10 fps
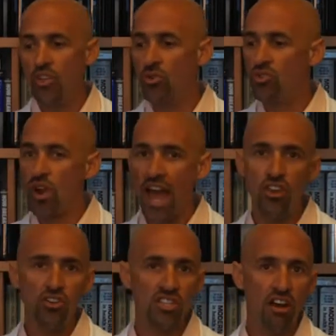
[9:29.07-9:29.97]
you
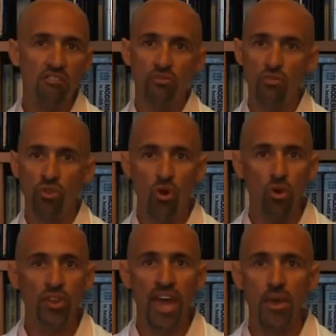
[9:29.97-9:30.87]
drag yourself through the
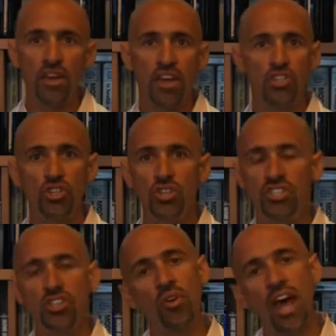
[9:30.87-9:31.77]
whole day because you
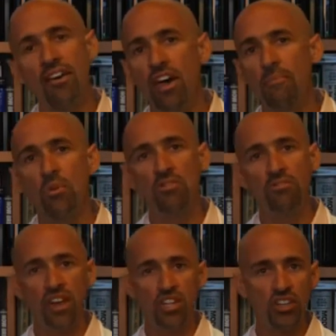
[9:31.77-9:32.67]
just don't have that
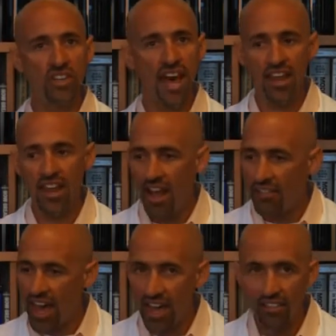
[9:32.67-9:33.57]
motivation, that
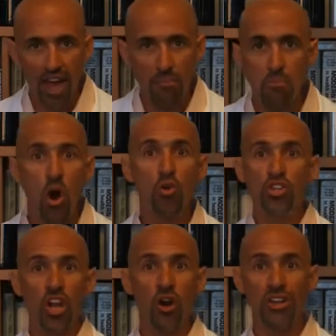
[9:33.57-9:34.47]

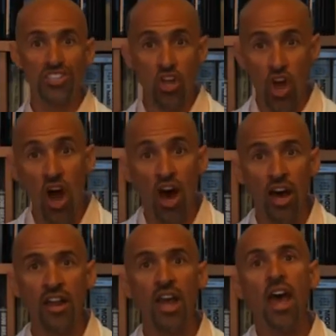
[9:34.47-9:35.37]
mojo is
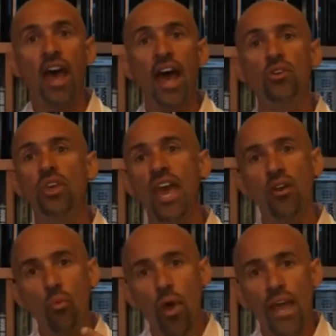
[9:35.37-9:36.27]
gone, and you
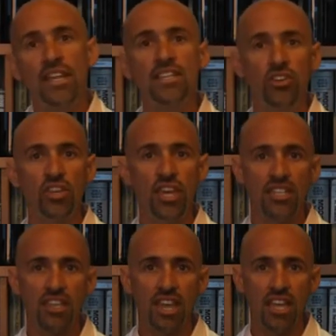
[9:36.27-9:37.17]
can't wait until you
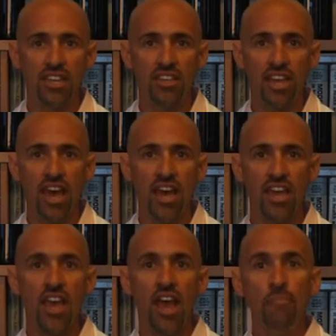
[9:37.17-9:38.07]
get to the end of the
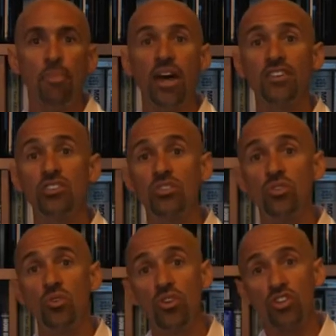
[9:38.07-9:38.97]
day. But as
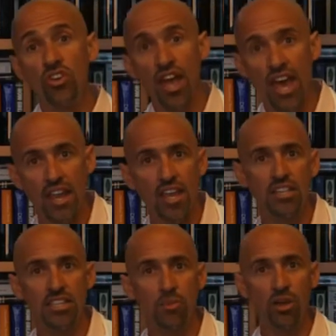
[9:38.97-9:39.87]
soon as your head
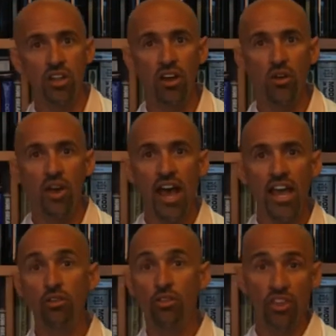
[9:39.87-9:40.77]
hits the pillow
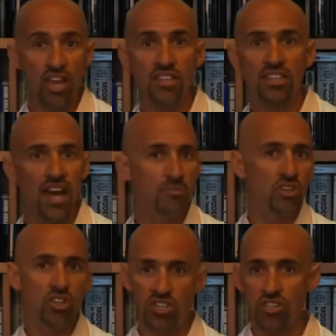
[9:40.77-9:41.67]
and you think it's time
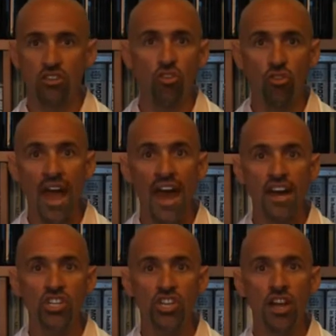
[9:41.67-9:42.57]
to just
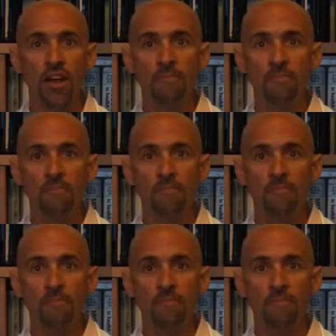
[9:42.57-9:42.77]
crash,